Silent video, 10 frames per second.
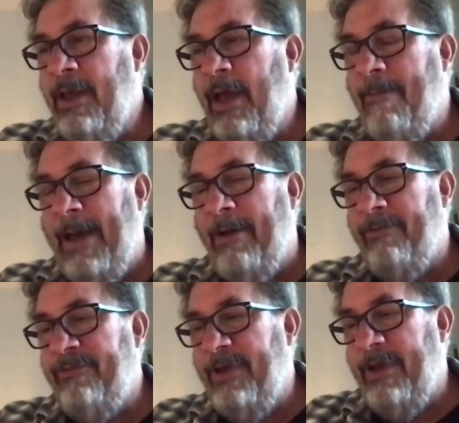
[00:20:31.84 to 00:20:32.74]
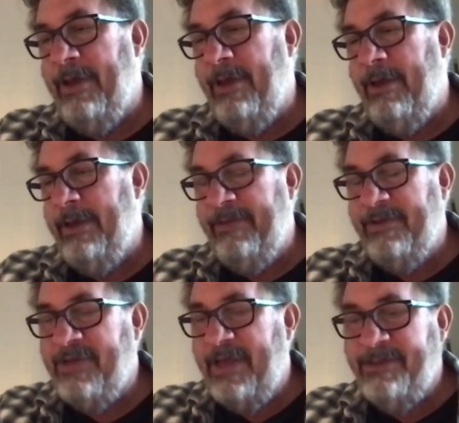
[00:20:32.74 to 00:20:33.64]
about, in
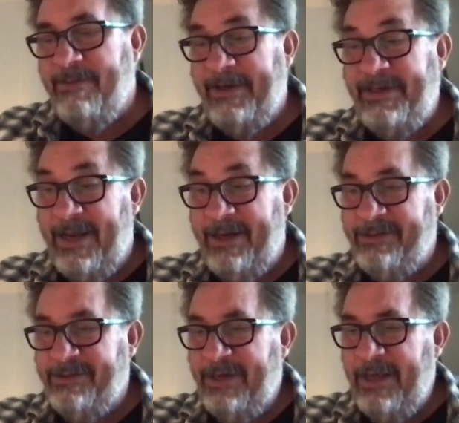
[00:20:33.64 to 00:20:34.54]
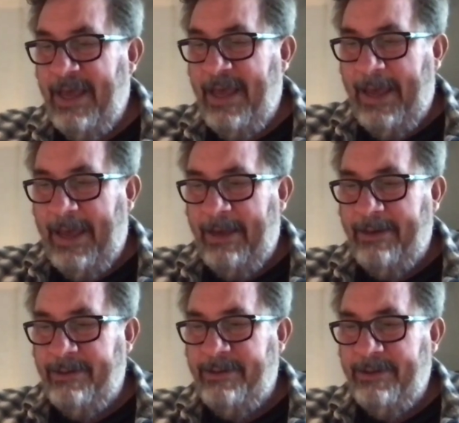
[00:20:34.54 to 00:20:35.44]
this case, about tennis,
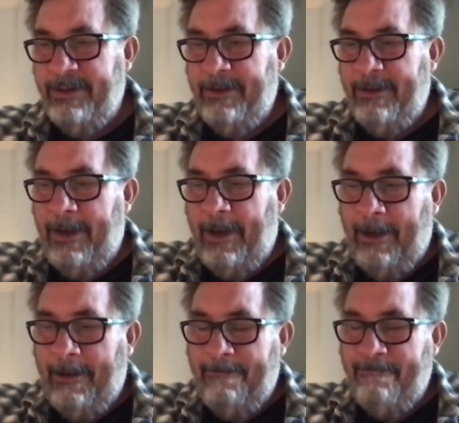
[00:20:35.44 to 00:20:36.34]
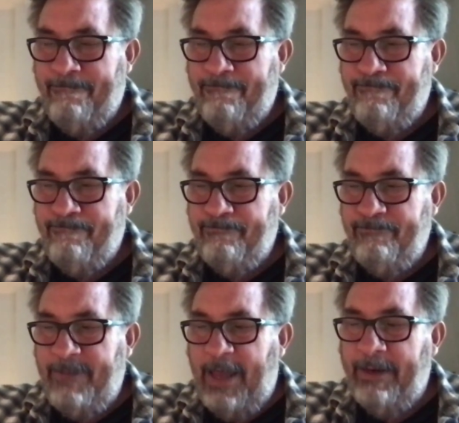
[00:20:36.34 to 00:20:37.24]
and um,
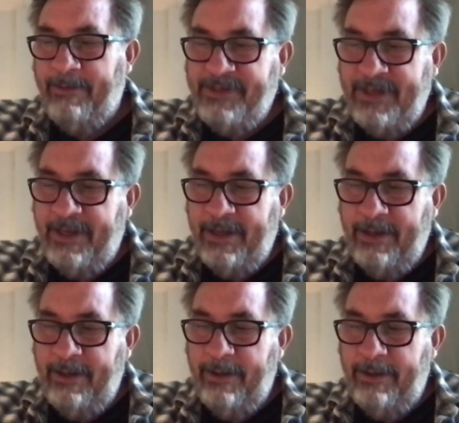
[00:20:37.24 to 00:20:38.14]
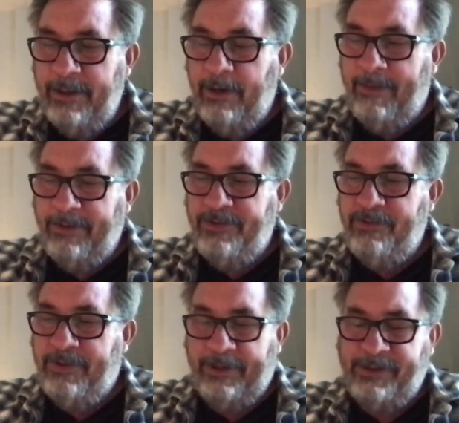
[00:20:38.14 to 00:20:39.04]
and I was thinking, about two
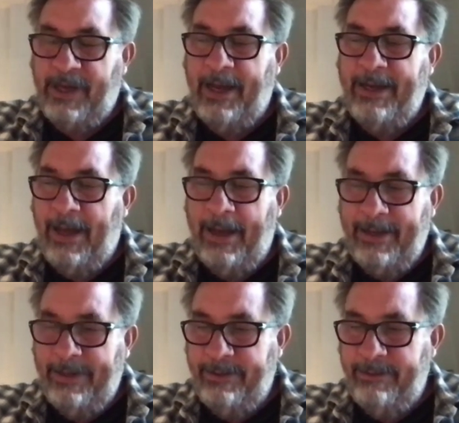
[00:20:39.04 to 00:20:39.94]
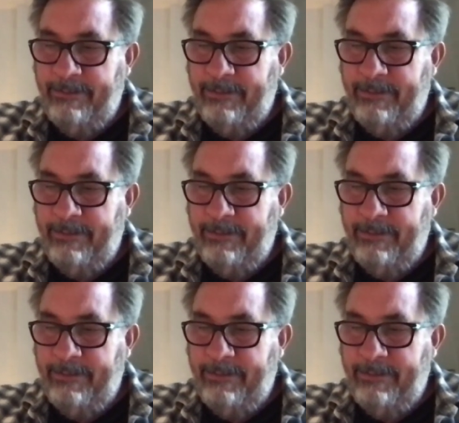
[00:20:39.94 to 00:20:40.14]
things. I had